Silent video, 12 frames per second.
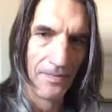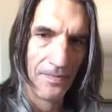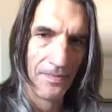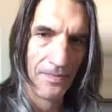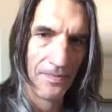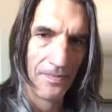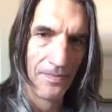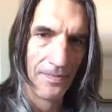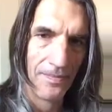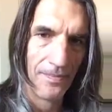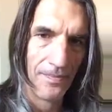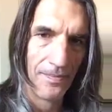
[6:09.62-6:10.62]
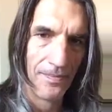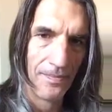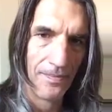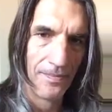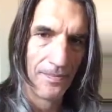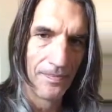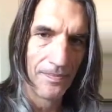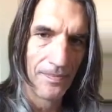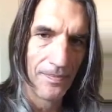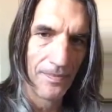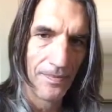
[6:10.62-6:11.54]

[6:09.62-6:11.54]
[no speech]